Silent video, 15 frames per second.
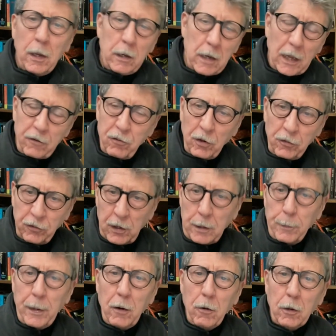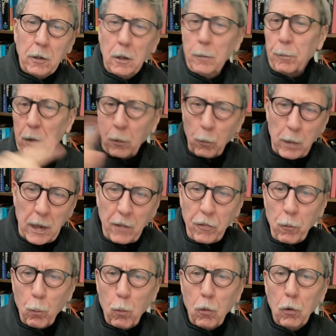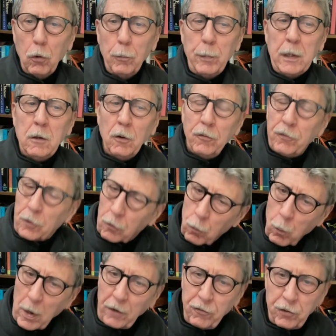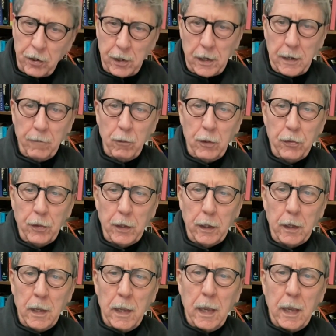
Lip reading: not just in America, but around the world, because they're questioning everything.